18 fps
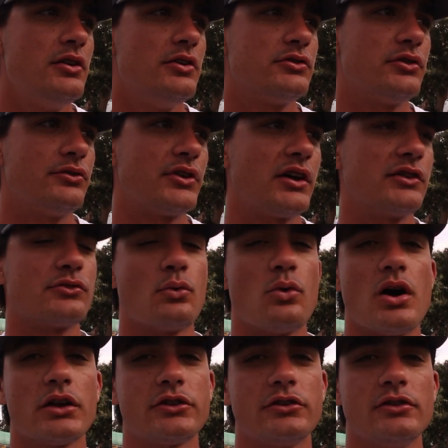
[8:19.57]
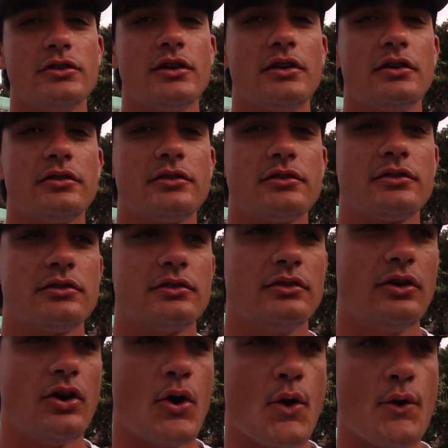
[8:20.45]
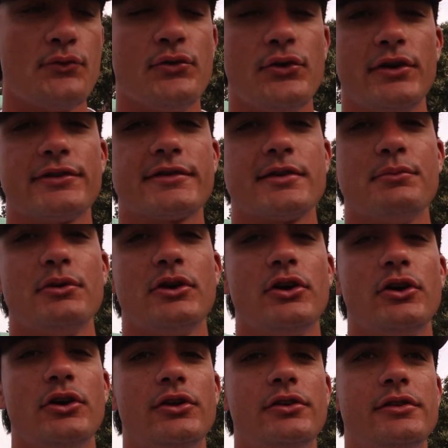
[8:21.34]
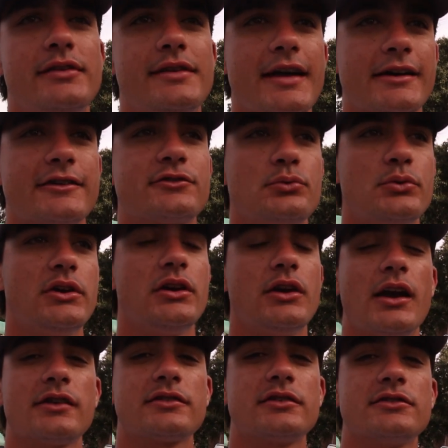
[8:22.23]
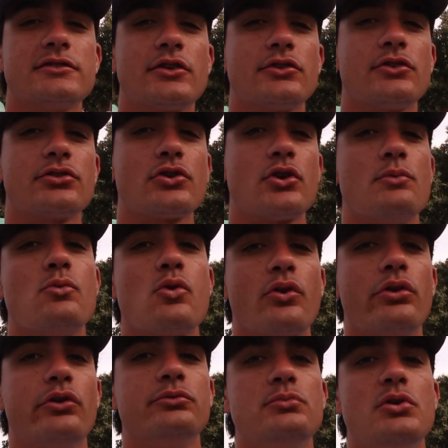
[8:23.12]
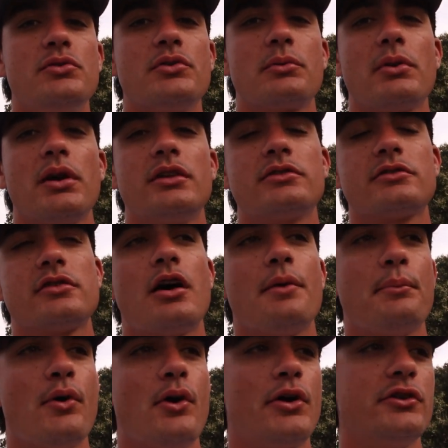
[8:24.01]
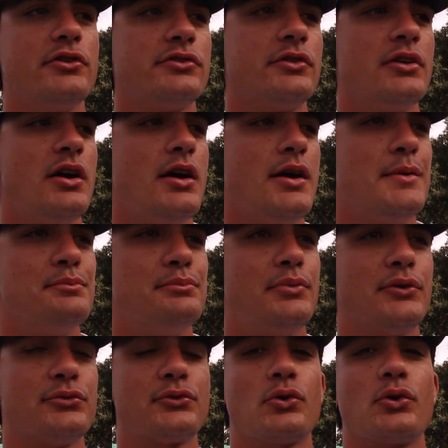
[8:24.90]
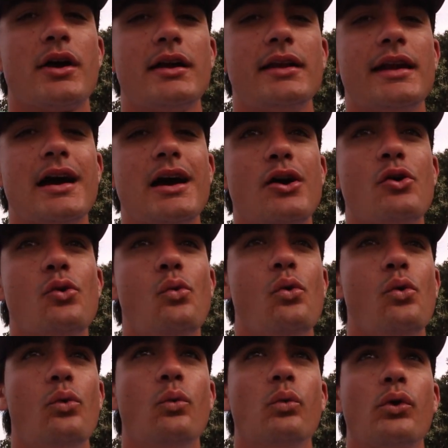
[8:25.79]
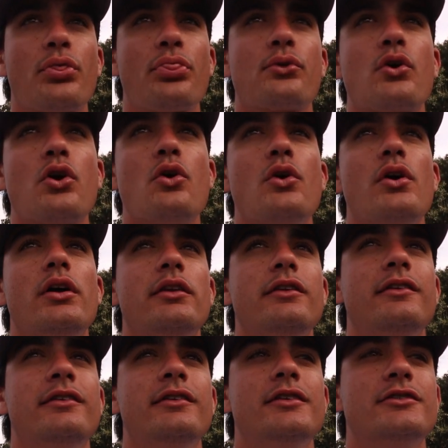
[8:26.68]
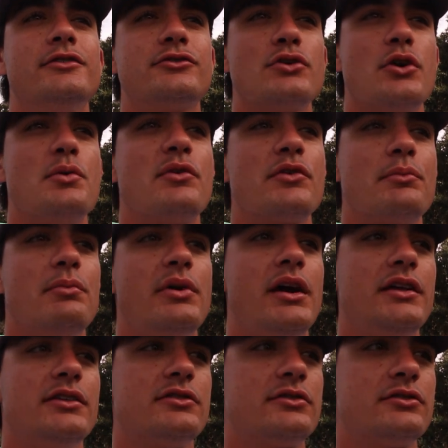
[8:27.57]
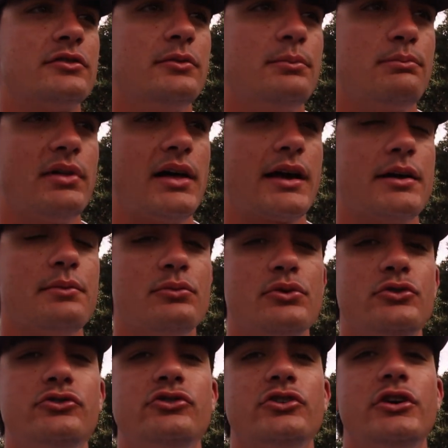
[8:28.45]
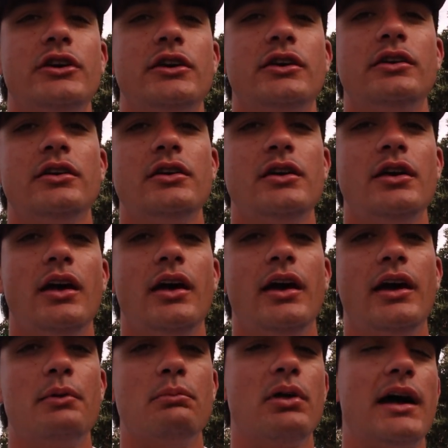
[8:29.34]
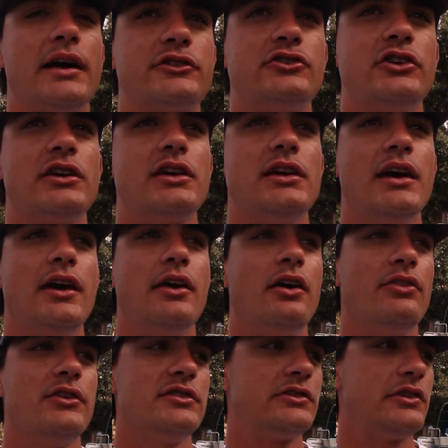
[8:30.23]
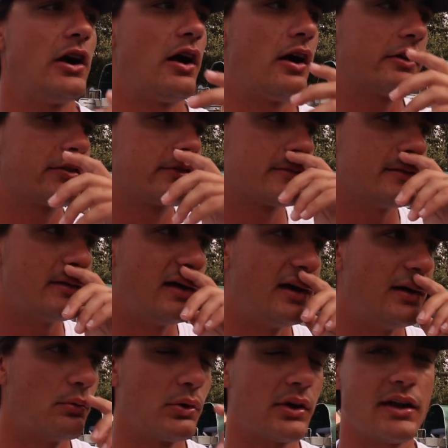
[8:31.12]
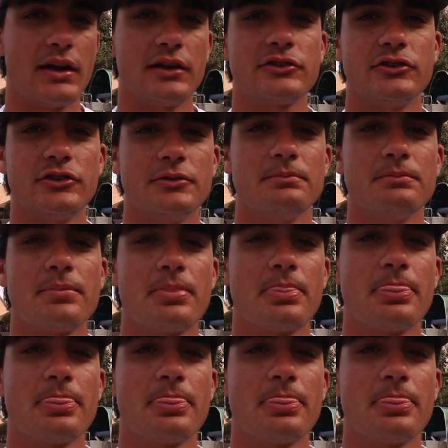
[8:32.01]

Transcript: So if you guys are watching this, hopefully it's going to be good. Next week, you guys can start to throw more of those moving baits, top waters. But for right now, we're throwing slow moving baits, black and blue jig, and a black shaky head on these docks, and we're catching them.